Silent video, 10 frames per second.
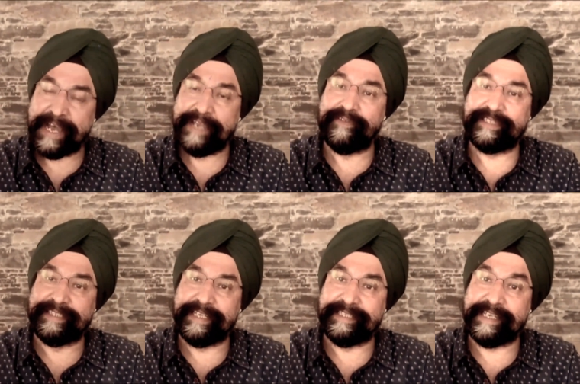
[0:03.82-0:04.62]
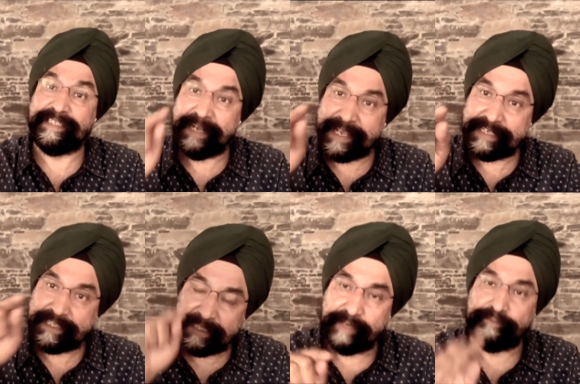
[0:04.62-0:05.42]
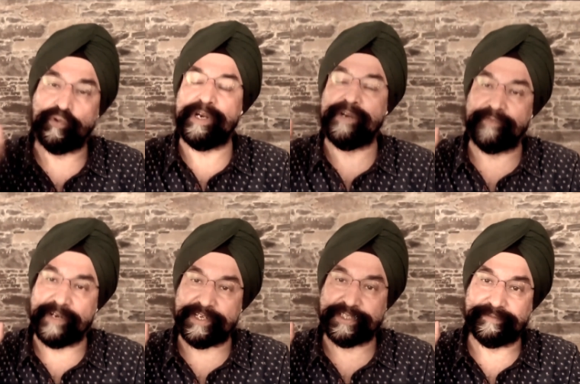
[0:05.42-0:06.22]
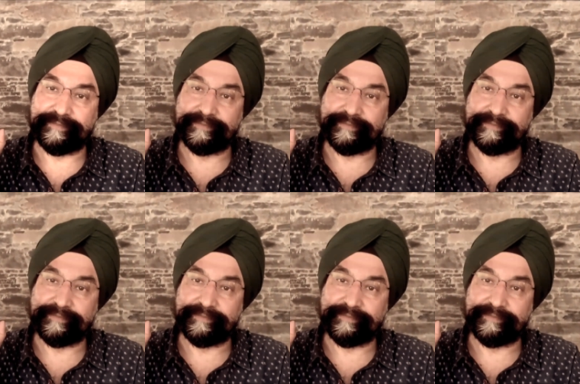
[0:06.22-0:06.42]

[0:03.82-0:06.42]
5 or 6 years less than the food inflation.